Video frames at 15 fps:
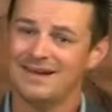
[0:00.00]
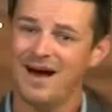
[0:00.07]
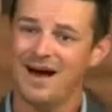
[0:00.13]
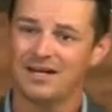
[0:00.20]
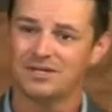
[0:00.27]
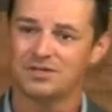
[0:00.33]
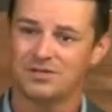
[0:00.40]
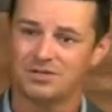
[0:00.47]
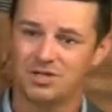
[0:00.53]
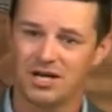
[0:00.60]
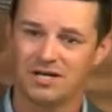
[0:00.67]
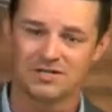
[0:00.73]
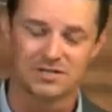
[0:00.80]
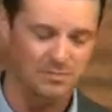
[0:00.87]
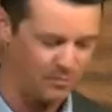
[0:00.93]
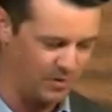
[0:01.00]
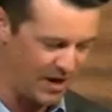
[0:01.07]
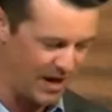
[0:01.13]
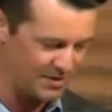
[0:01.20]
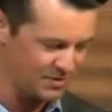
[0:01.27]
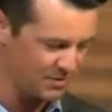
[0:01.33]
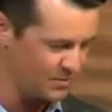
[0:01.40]
not just
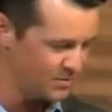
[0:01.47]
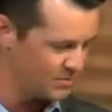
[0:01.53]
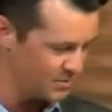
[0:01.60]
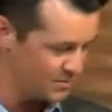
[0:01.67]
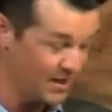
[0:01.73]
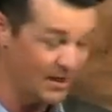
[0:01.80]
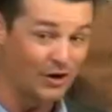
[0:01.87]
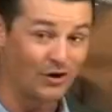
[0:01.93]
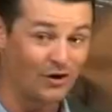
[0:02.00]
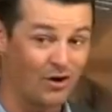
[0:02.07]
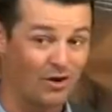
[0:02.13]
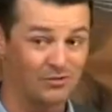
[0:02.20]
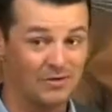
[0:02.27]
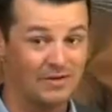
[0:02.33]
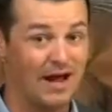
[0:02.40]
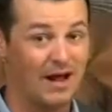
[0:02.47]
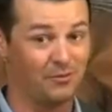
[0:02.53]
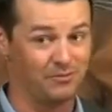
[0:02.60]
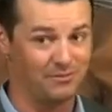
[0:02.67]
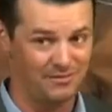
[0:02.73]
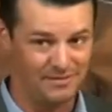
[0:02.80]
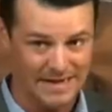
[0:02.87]
apostles that are all
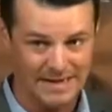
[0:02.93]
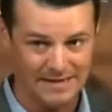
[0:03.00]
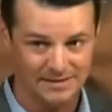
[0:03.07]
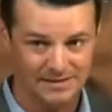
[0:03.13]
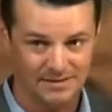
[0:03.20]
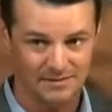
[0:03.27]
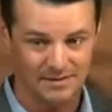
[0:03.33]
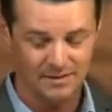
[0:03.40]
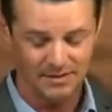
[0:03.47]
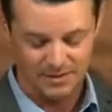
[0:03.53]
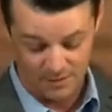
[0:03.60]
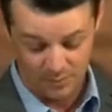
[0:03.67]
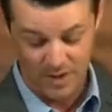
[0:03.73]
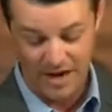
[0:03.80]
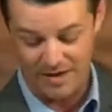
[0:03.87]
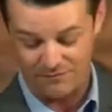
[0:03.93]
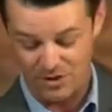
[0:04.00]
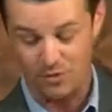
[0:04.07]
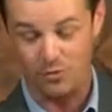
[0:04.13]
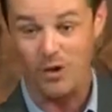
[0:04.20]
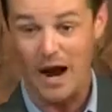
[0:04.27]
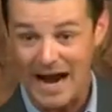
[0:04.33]
now dead, and we have
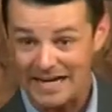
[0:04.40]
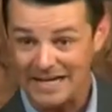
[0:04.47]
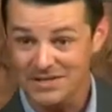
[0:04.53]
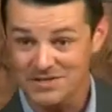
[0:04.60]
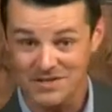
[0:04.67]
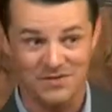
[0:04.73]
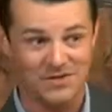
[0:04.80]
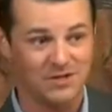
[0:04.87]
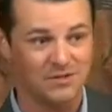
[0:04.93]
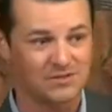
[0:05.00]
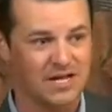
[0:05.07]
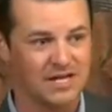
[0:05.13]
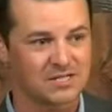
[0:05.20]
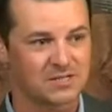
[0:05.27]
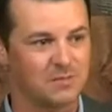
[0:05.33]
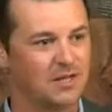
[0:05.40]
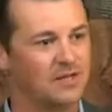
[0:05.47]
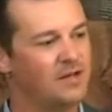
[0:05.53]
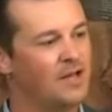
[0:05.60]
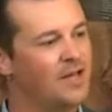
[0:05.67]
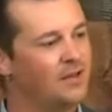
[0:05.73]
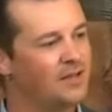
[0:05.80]
their writings in the New
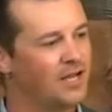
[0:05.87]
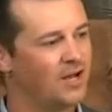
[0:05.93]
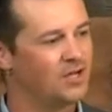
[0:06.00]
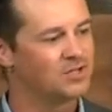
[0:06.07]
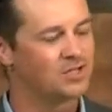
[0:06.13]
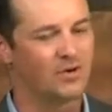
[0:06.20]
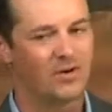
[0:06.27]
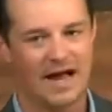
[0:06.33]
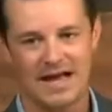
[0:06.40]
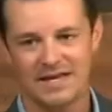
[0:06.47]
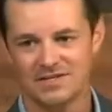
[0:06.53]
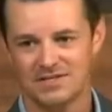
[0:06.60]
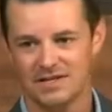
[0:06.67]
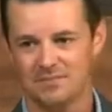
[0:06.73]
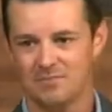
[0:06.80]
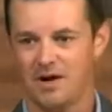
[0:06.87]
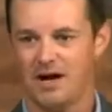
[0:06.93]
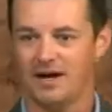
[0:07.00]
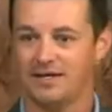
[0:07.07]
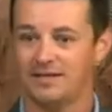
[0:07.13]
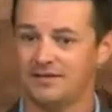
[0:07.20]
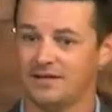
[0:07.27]
Testament. He also has in
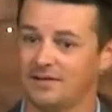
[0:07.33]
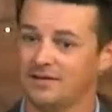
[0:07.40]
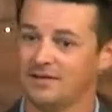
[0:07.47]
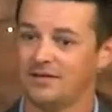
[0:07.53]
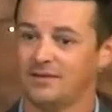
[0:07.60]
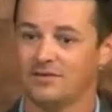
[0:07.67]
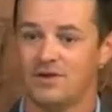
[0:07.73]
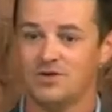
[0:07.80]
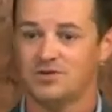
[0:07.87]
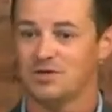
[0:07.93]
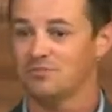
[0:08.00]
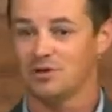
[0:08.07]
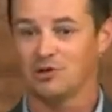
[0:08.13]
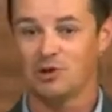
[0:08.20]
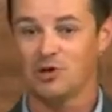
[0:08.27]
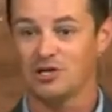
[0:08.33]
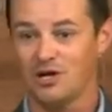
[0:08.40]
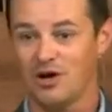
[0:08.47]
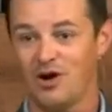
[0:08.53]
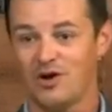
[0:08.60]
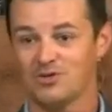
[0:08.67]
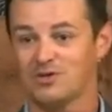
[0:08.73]
mind those whom the Lord
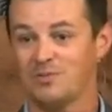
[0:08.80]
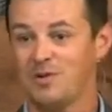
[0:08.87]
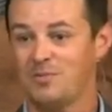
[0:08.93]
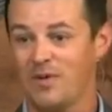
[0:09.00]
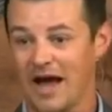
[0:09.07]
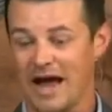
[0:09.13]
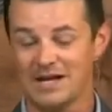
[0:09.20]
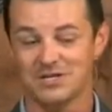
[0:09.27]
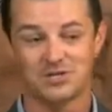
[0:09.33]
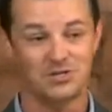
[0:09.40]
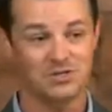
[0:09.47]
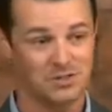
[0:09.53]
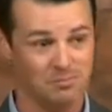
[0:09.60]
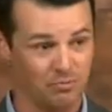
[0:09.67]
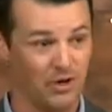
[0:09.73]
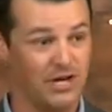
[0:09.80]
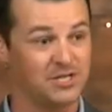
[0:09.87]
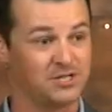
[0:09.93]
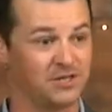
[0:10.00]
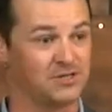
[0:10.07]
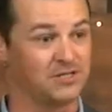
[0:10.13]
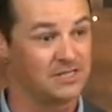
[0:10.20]
calls to be pastors and
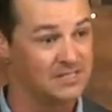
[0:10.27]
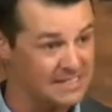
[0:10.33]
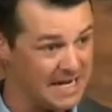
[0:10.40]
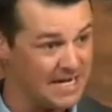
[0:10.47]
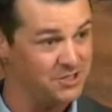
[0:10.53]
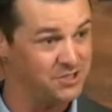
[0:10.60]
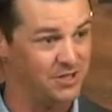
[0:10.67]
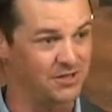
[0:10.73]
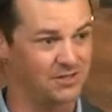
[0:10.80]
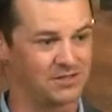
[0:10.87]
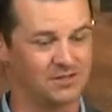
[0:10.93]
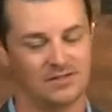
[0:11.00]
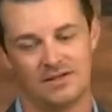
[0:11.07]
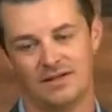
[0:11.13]
preachers and teachers.